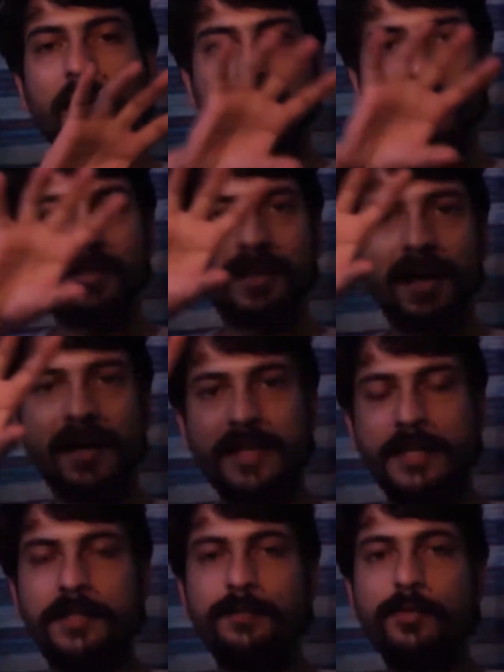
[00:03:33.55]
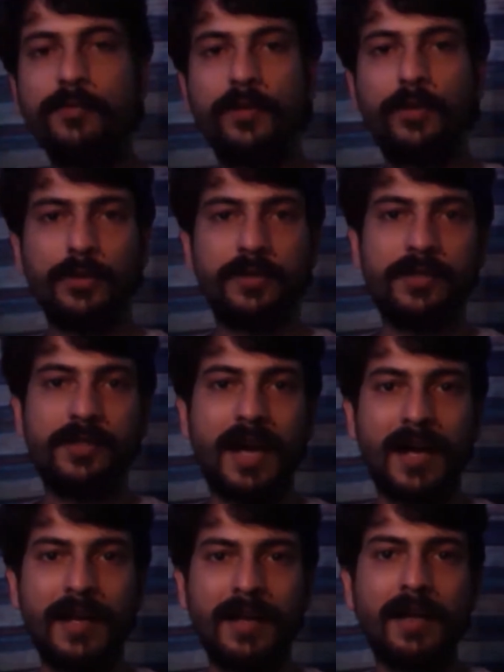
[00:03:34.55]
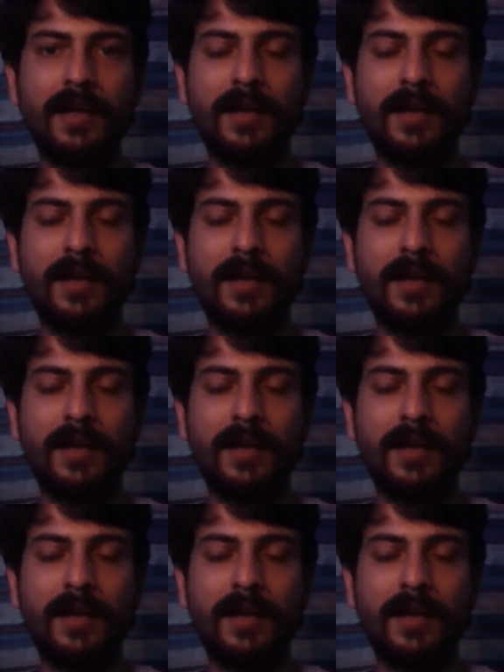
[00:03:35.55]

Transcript: the stars as they move across the sky.